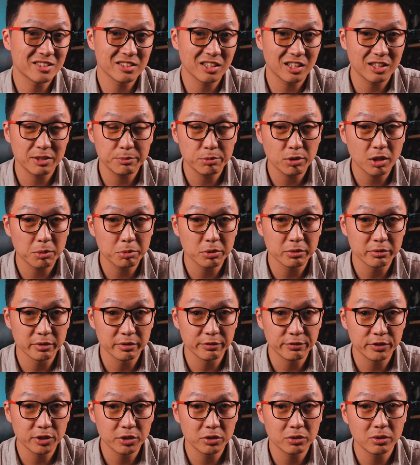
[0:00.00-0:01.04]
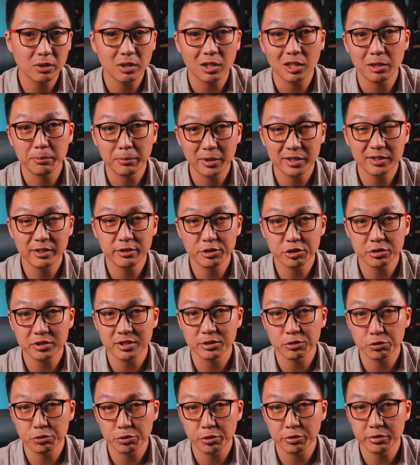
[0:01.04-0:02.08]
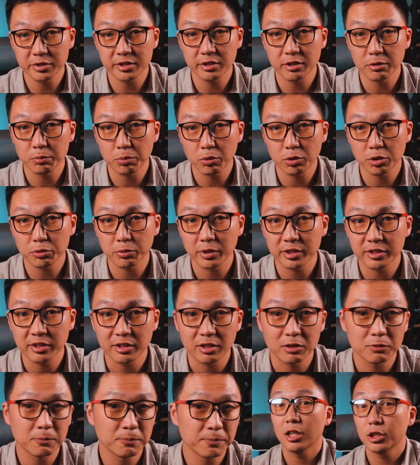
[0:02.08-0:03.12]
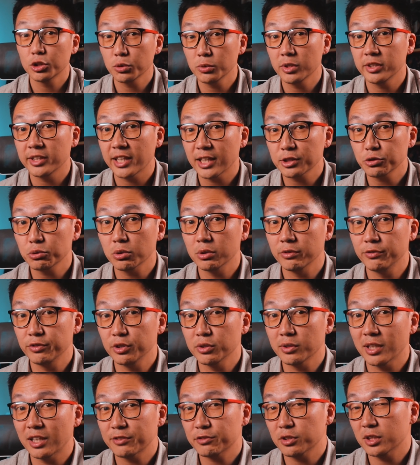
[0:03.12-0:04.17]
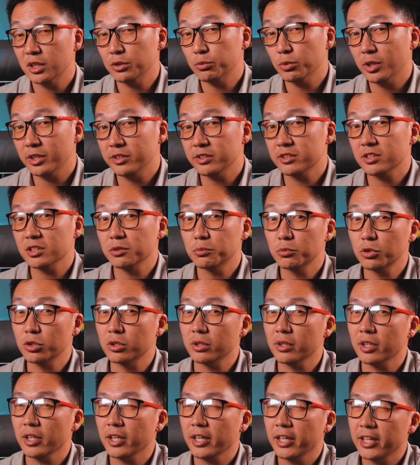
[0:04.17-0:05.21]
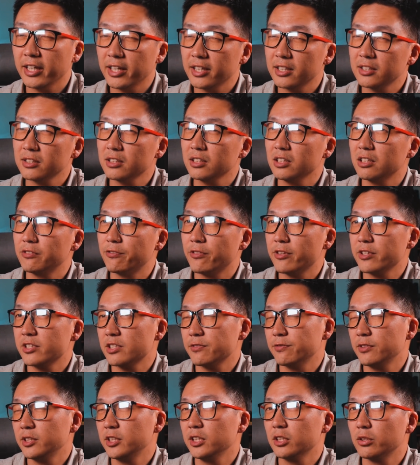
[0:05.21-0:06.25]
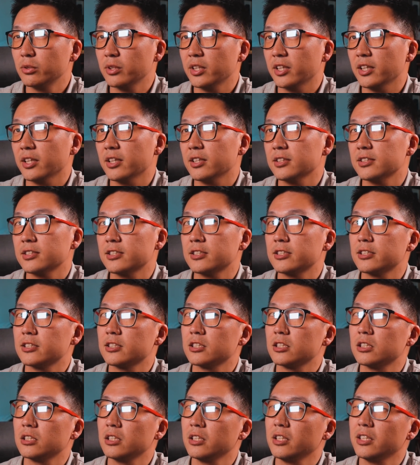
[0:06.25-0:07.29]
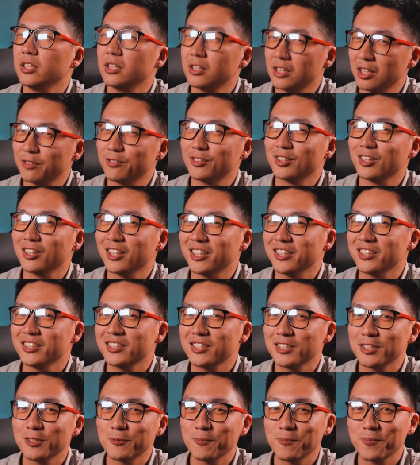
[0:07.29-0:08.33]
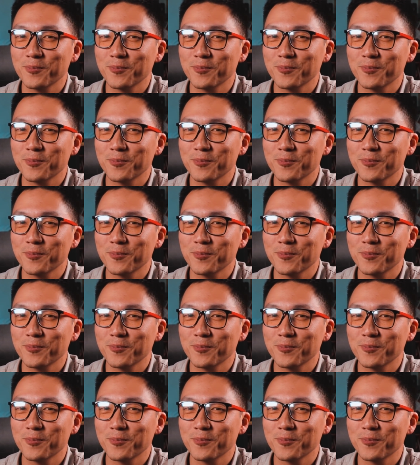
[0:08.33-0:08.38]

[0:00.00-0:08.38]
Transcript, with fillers: is not a proper review, I'm mainly just introducing the board right now. I'll do an actual review after I ride it some more, and if this video gets 11 likes.